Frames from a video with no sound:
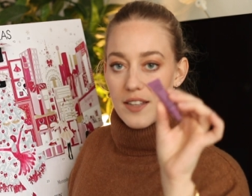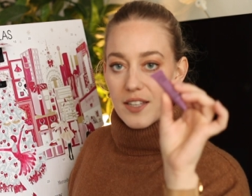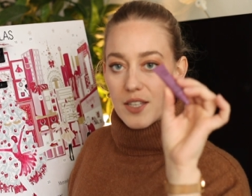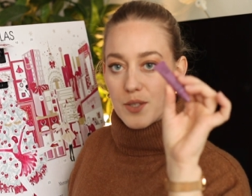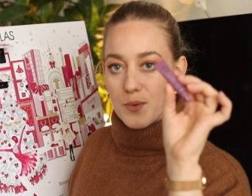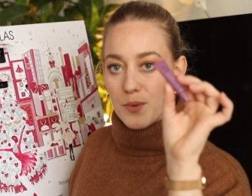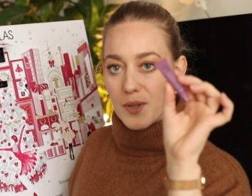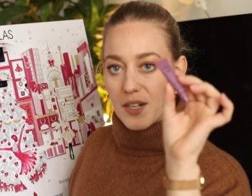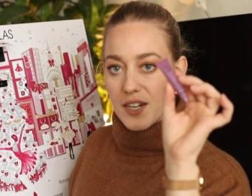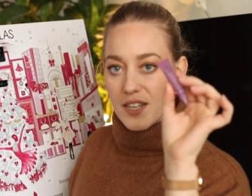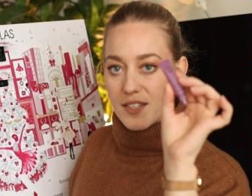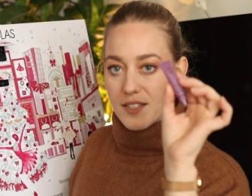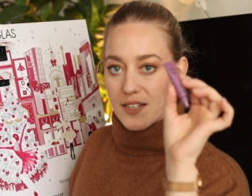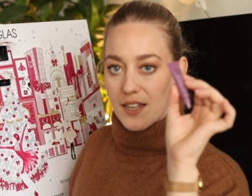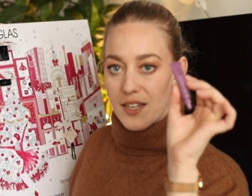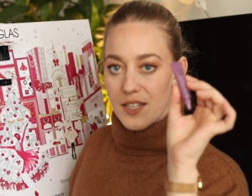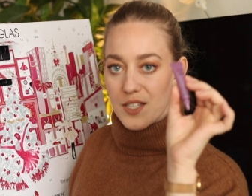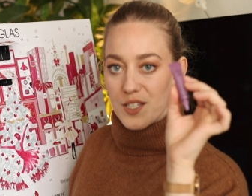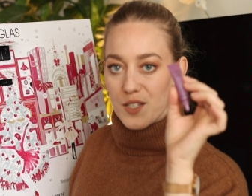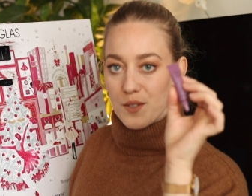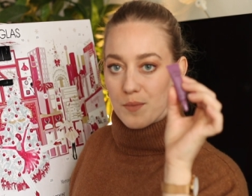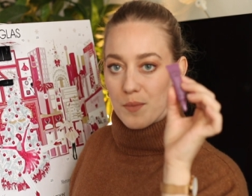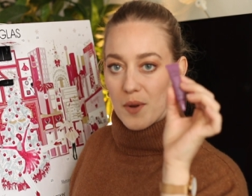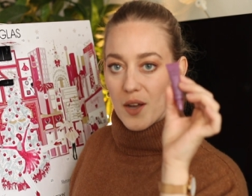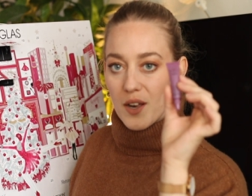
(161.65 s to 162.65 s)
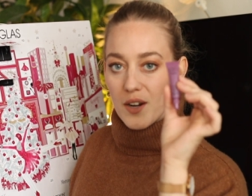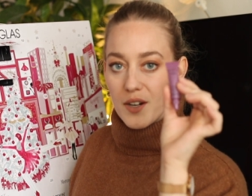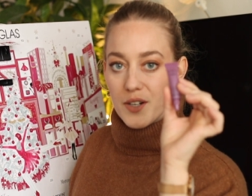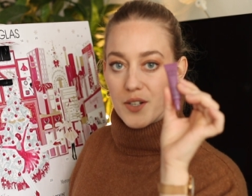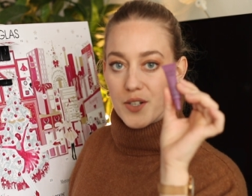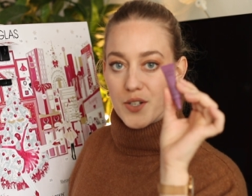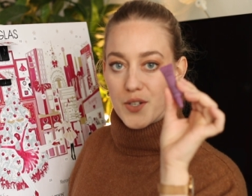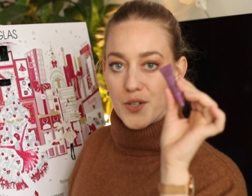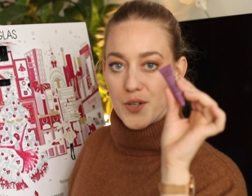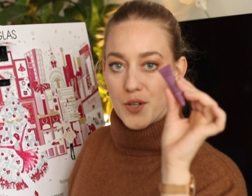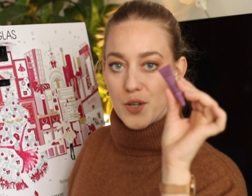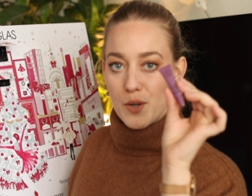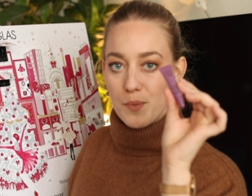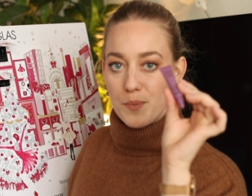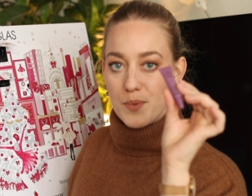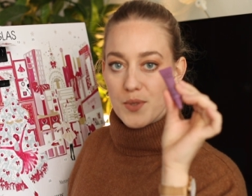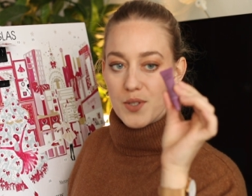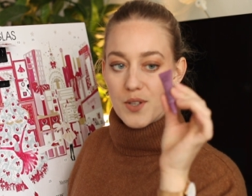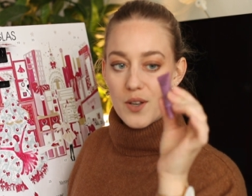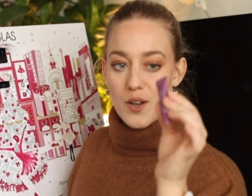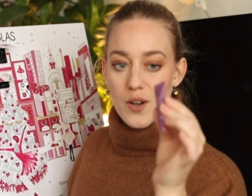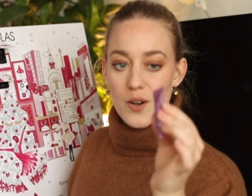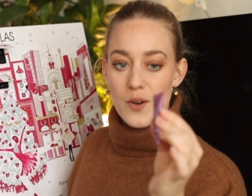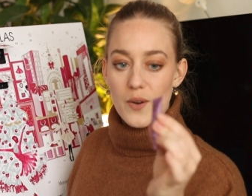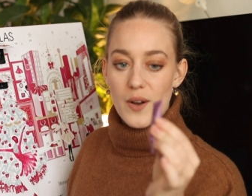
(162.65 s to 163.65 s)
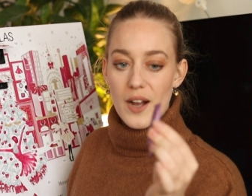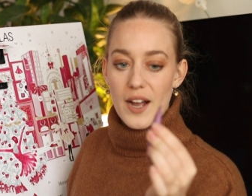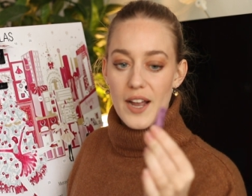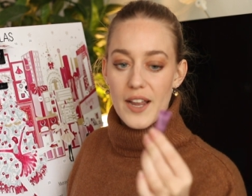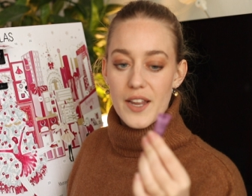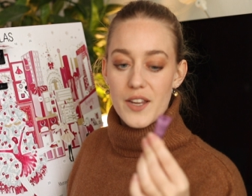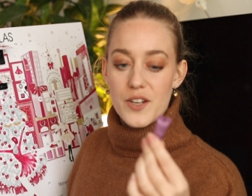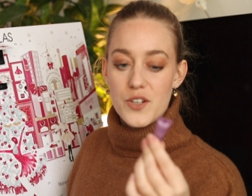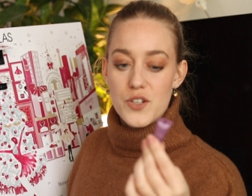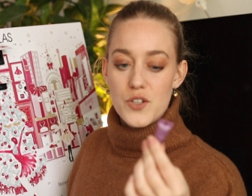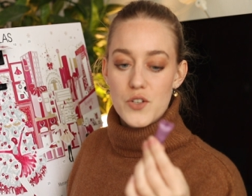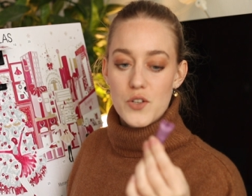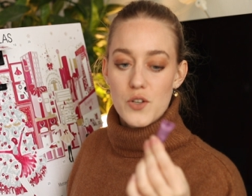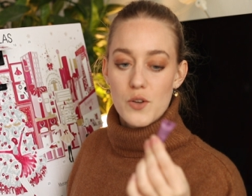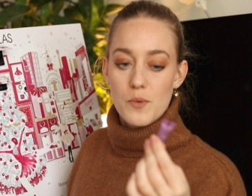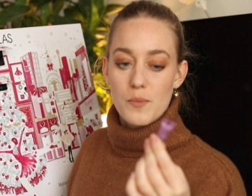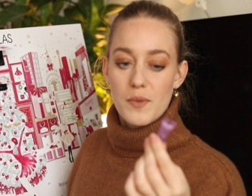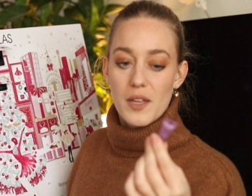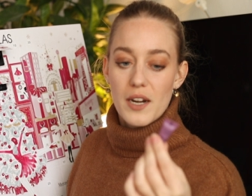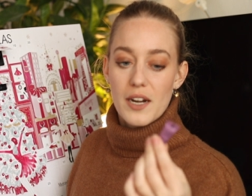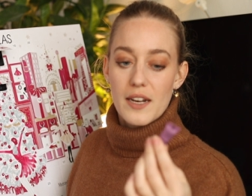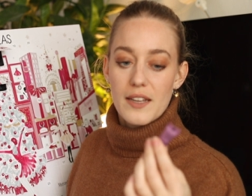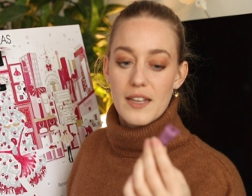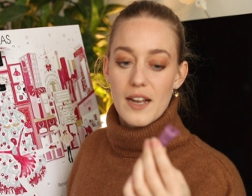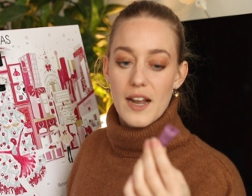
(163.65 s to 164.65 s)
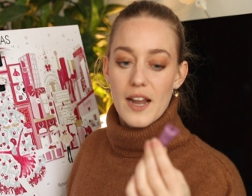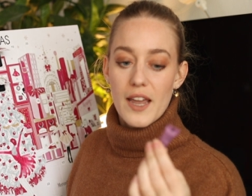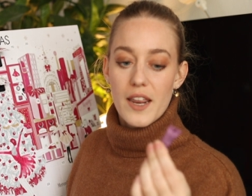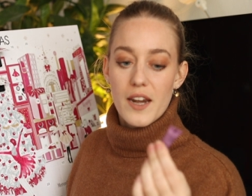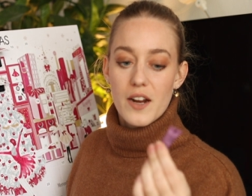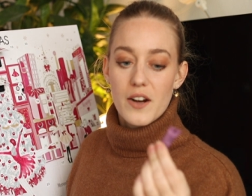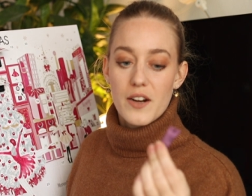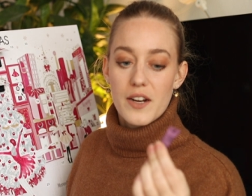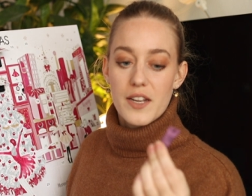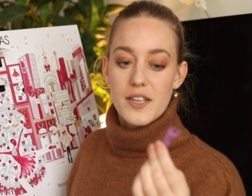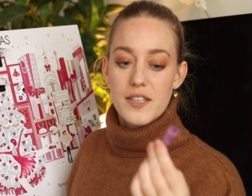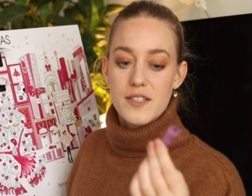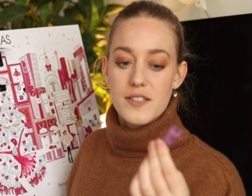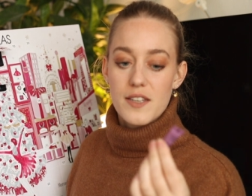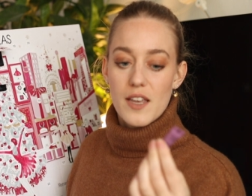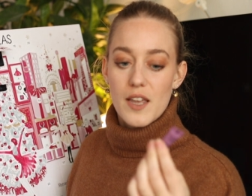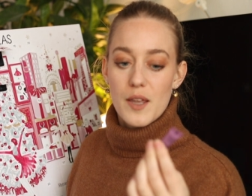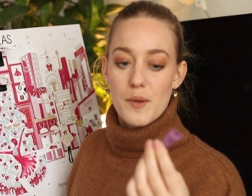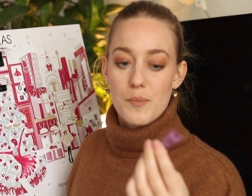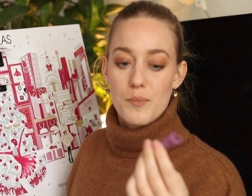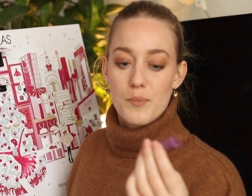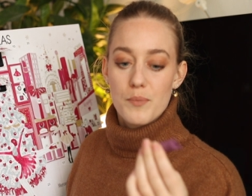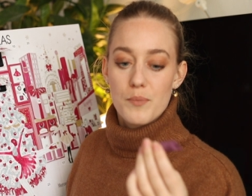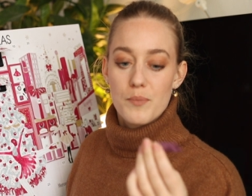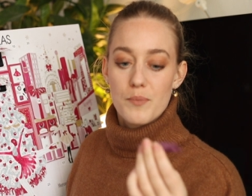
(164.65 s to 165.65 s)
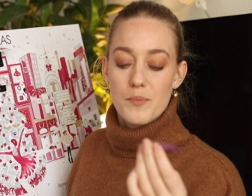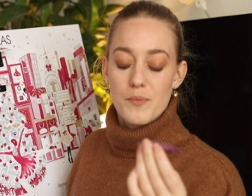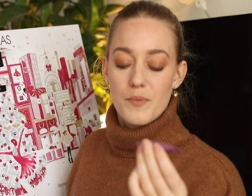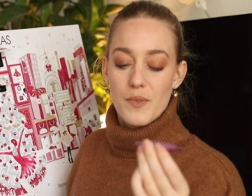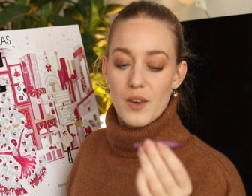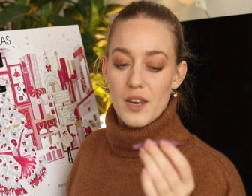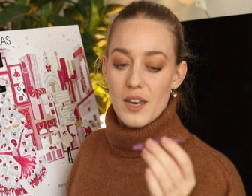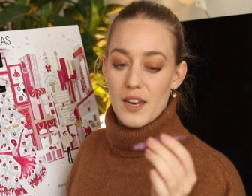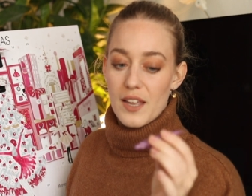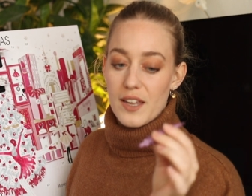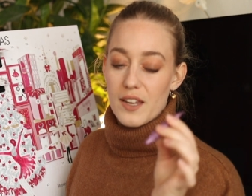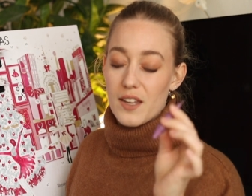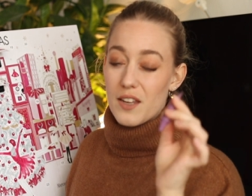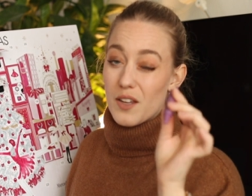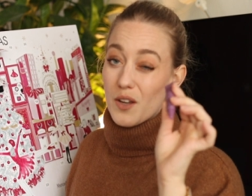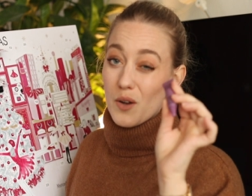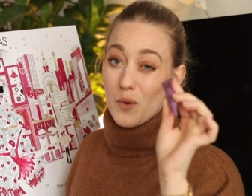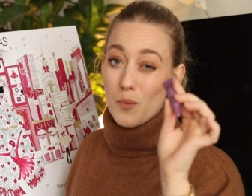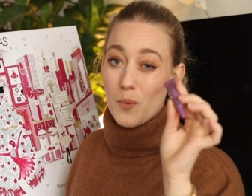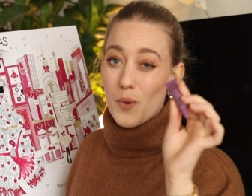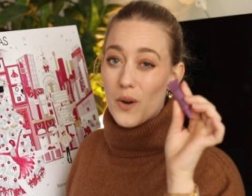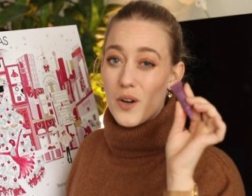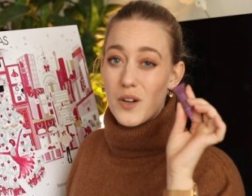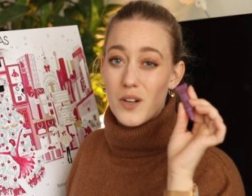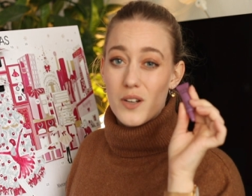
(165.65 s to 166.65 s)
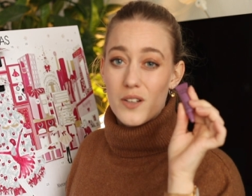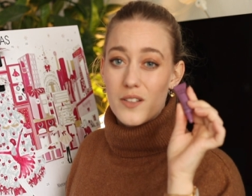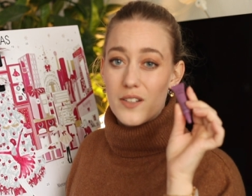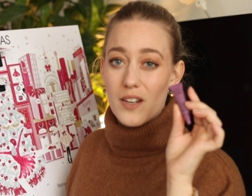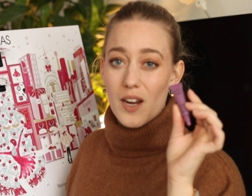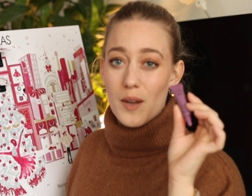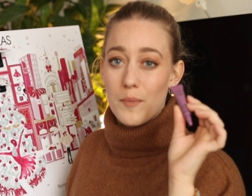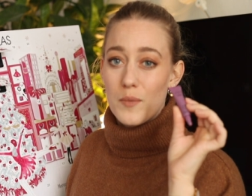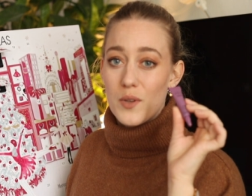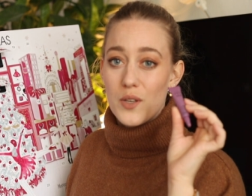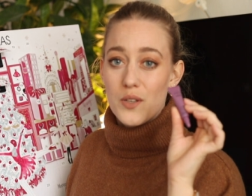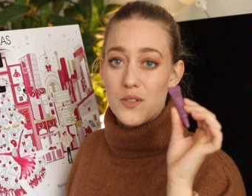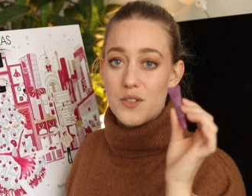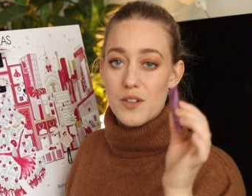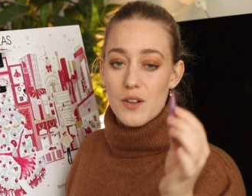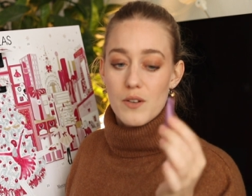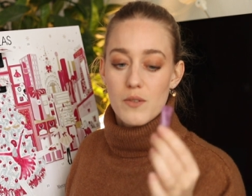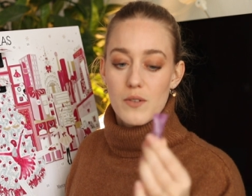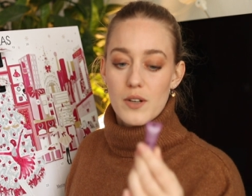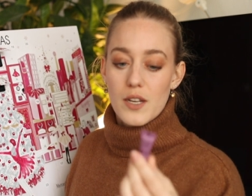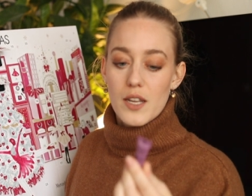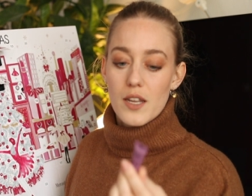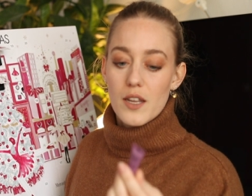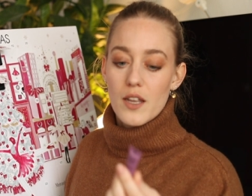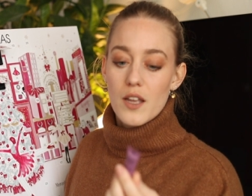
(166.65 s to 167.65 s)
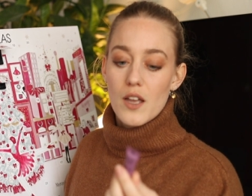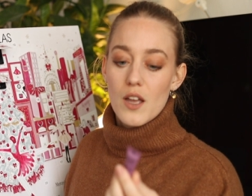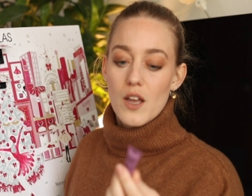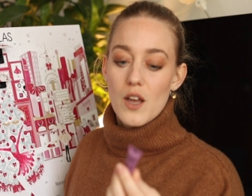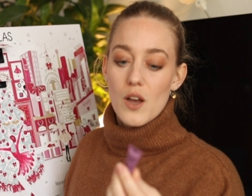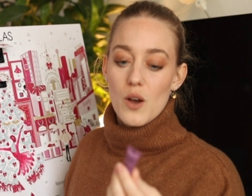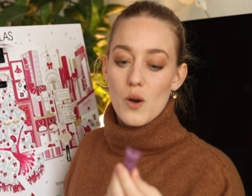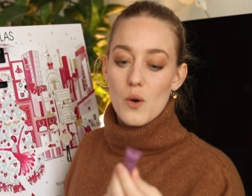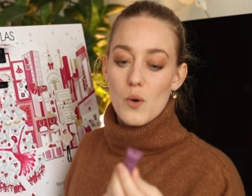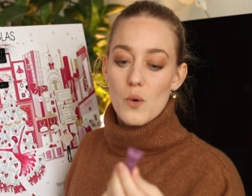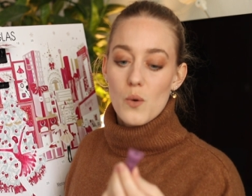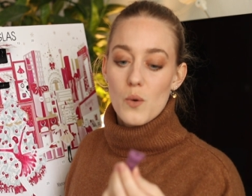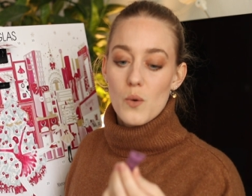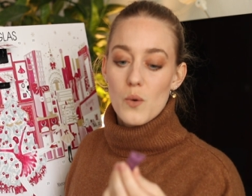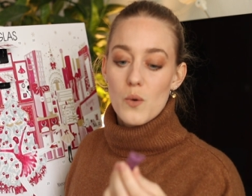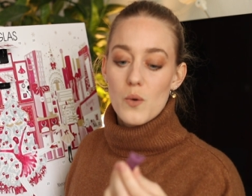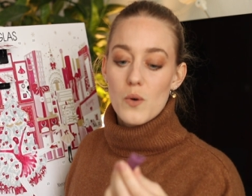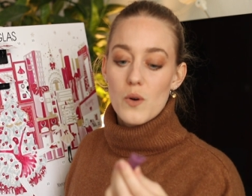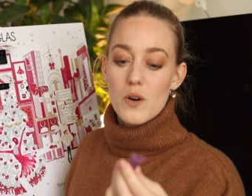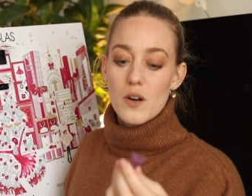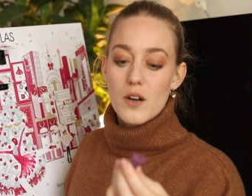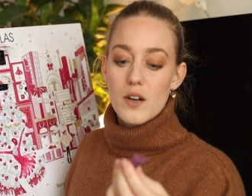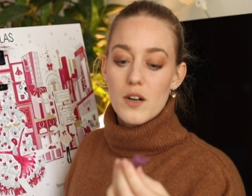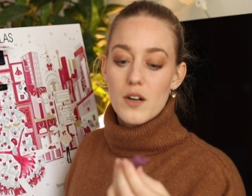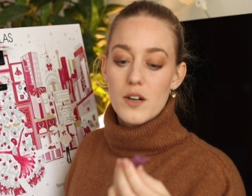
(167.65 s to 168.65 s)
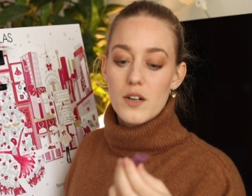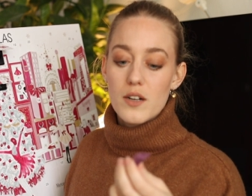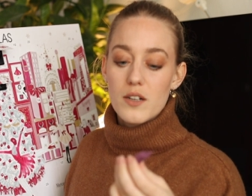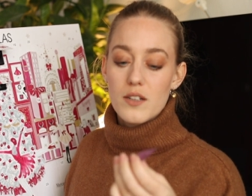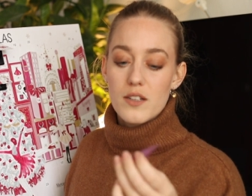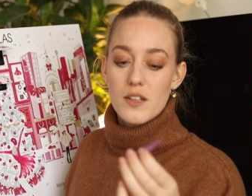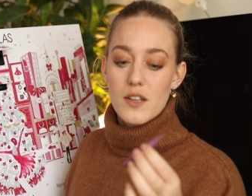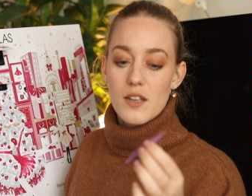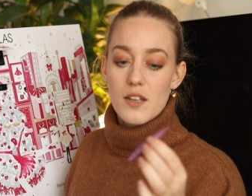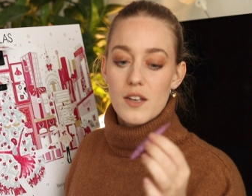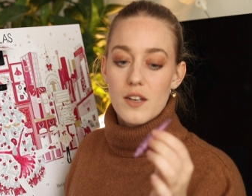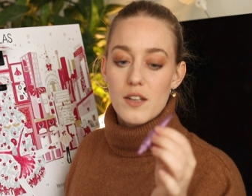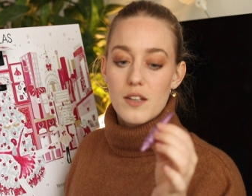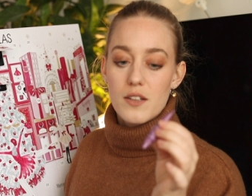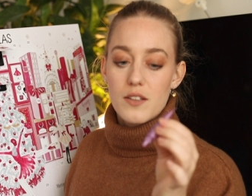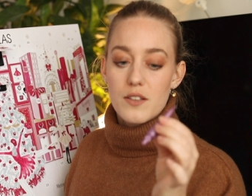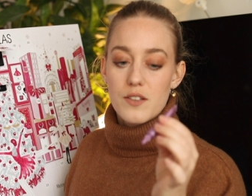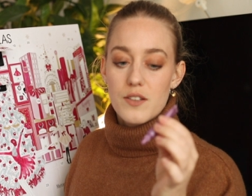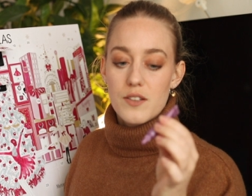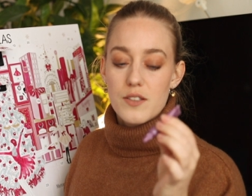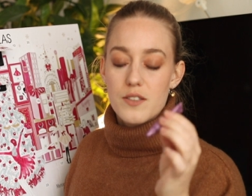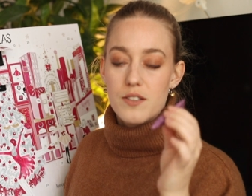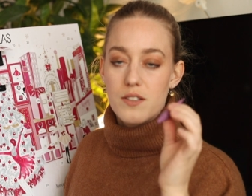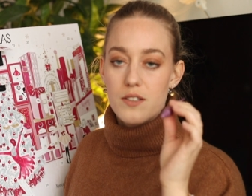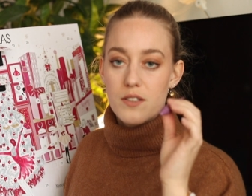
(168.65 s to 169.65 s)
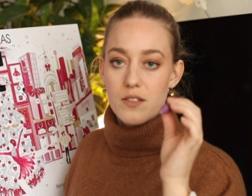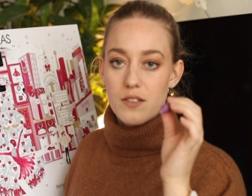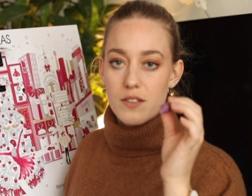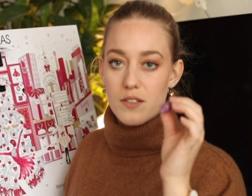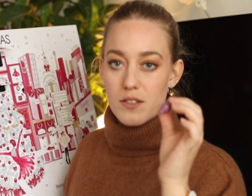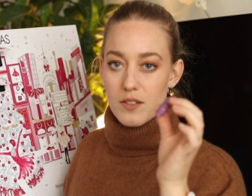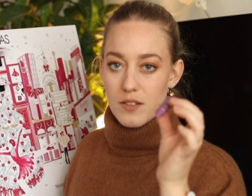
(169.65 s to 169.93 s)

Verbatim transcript: This one is a smaller tube, so I assume that it either is a like a one-time use only, or the this